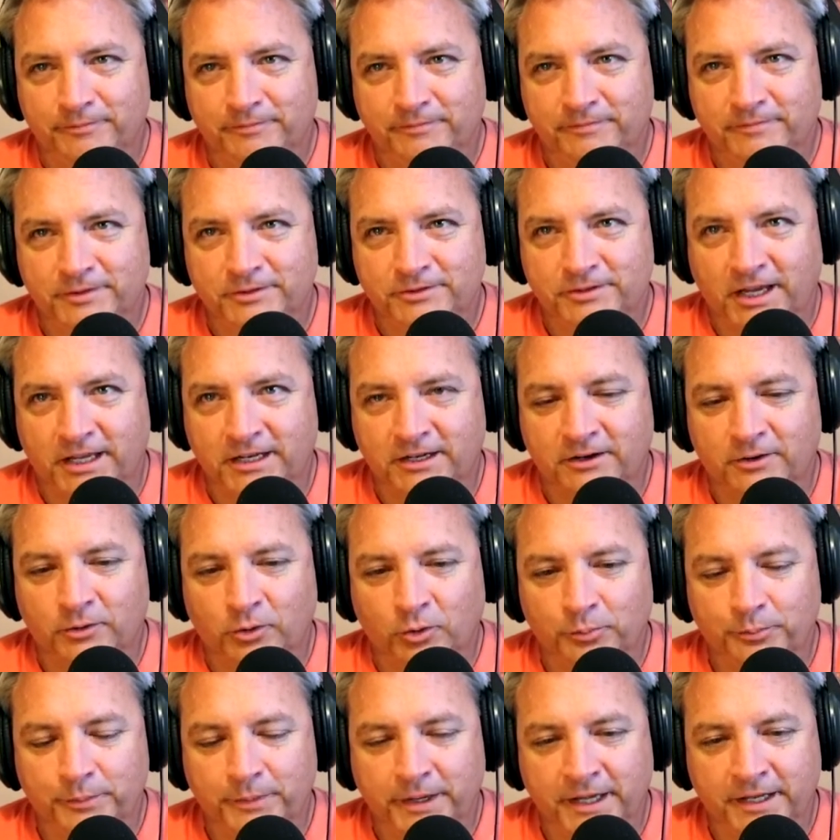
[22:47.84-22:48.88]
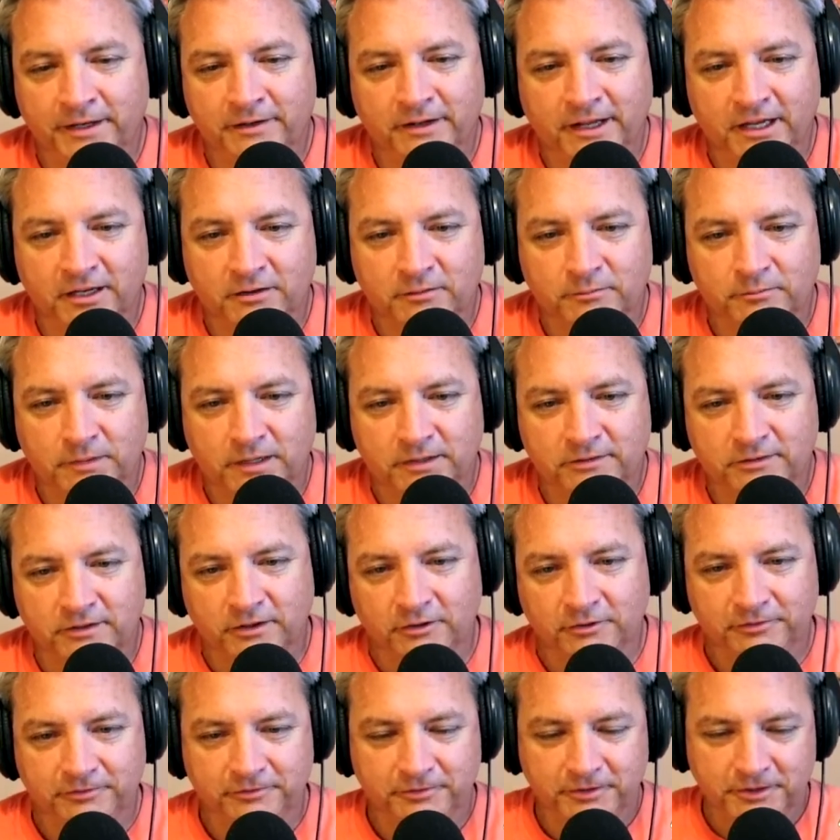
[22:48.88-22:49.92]
jaded old men like
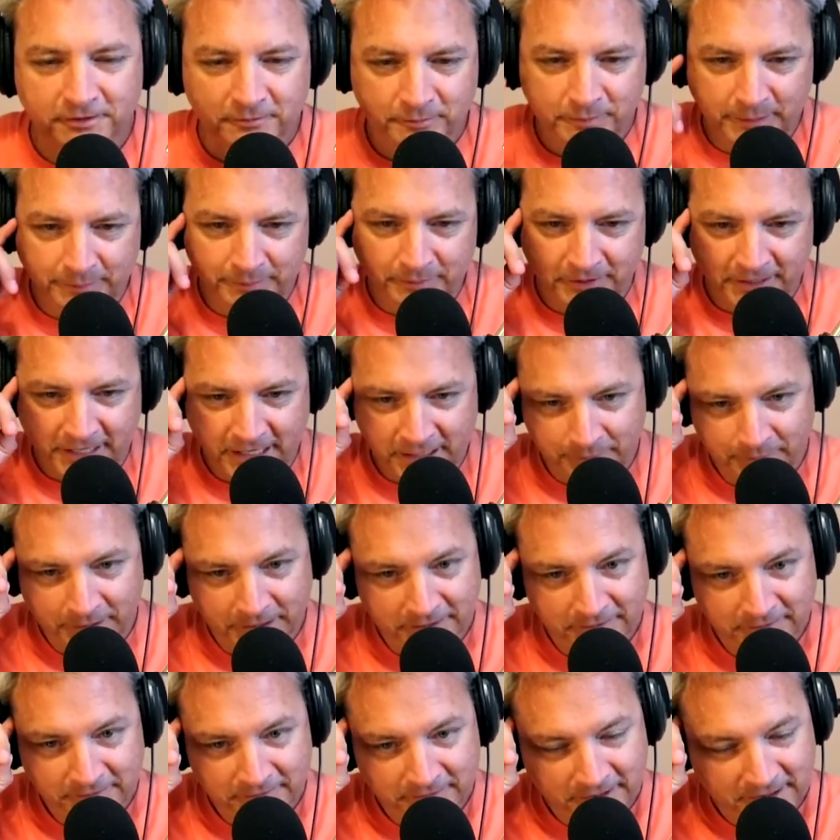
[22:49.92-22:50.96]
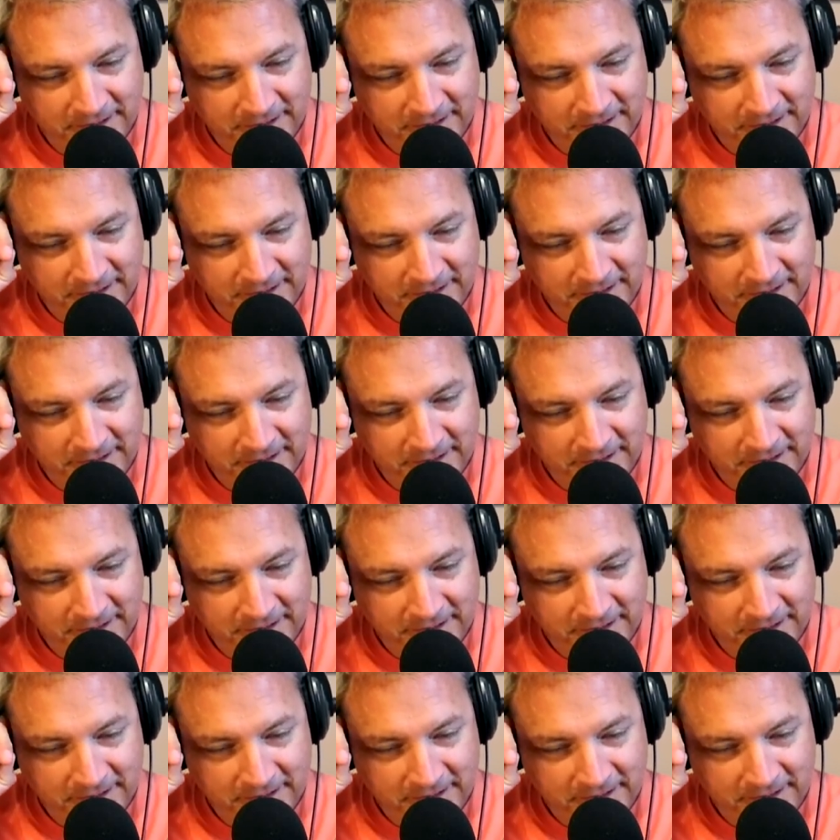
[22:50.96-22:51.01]
myself and people like me.